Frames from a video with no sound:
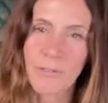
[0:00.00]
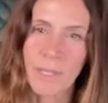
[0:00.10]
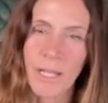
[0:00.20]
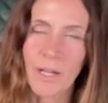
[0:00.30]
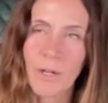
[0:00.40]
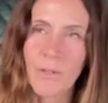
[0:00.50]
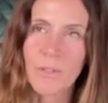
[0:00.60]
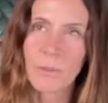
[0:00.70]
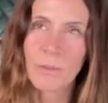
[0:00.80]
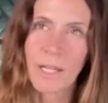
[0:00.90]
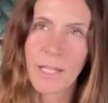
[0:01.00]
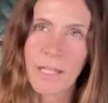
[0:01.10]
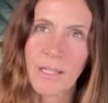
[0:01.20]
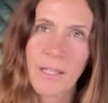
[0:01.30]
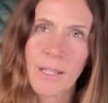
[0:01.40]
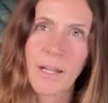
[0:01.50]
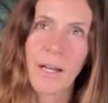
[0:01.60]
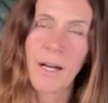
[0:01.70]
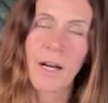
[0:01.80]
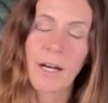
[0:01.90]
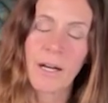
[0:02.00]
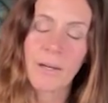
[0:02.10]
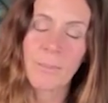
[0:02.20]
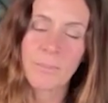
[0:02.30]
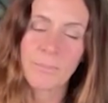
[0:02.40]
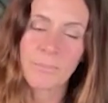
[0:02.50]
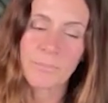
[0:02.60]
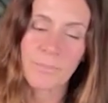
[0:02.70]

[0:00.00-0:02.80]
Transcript: but I also like um,